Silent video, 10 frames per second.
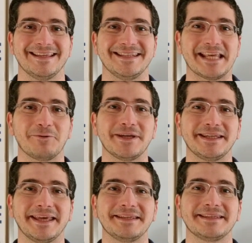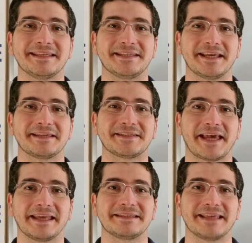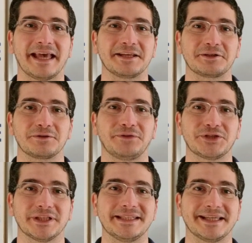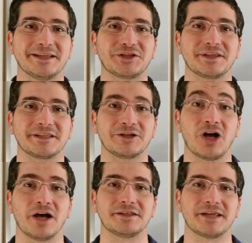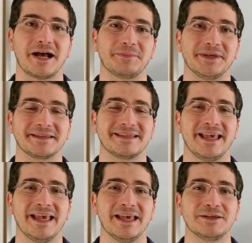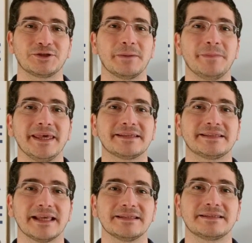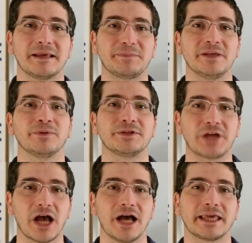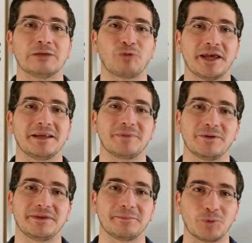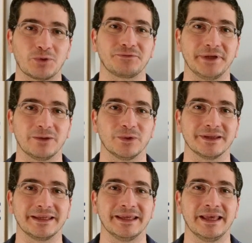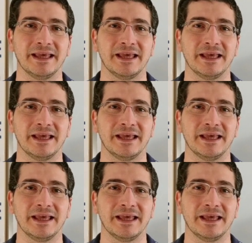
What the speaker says: Nowadays, data science and artificial intelligence are hot topics, so it makes sense that people talk and write about them more frequently.